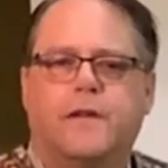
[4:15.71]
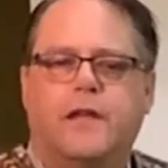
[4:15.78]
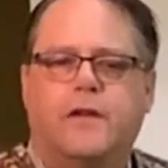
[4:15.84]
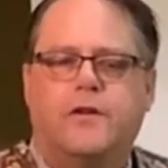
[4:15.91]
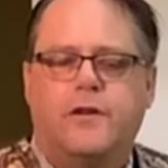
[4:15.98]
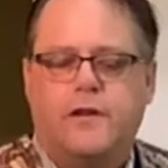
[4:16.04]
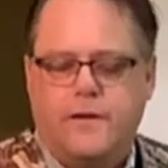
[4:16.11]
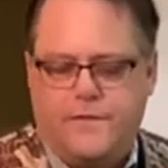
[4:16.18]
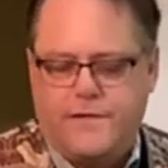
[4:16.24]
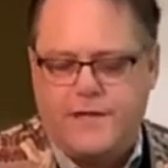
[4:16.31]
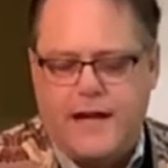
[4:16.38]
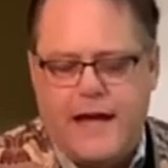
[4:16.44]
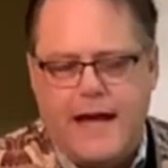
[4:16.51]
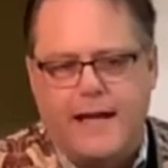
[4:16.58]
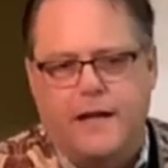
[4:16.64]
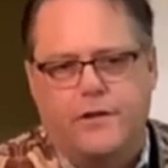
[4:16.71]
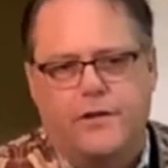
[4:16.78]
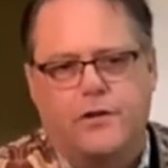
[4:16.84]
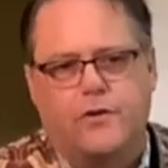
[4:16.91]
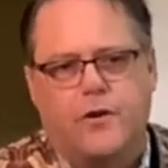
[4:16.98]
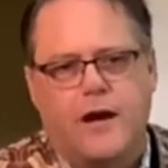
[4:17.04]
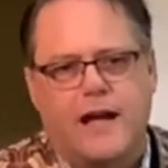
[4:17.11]
He couldn't have died
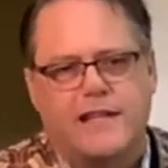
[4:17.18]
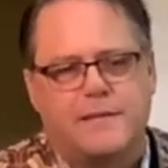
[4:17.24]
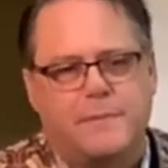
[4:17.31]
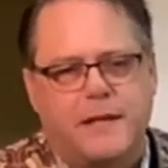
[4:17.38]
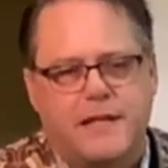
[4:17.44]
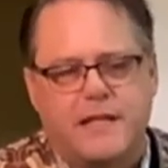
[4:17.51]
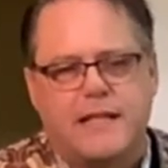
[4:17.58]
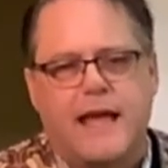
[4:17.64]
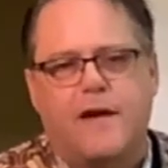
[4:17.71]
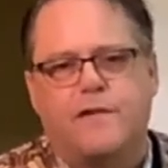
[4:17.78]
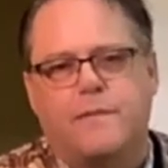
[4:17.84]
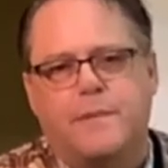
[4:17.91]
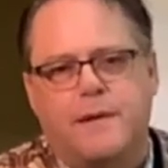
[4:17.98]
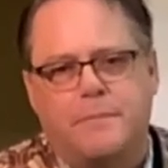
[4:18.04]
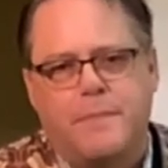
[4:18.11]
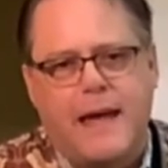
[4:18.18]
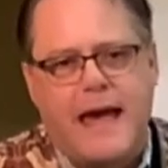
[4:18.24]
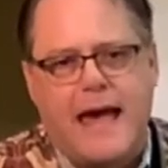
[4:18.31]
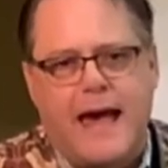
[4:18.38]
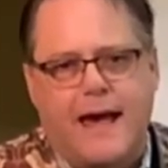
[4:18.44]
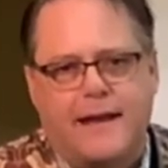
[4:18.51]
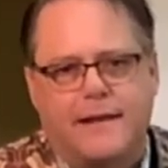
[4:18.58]
on the cross because that would be
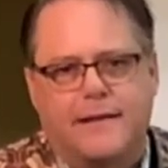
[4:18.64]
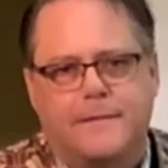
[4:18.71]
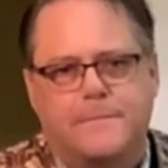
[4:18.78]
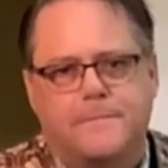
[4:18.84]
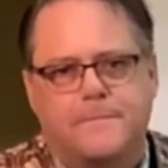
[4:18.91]
bad.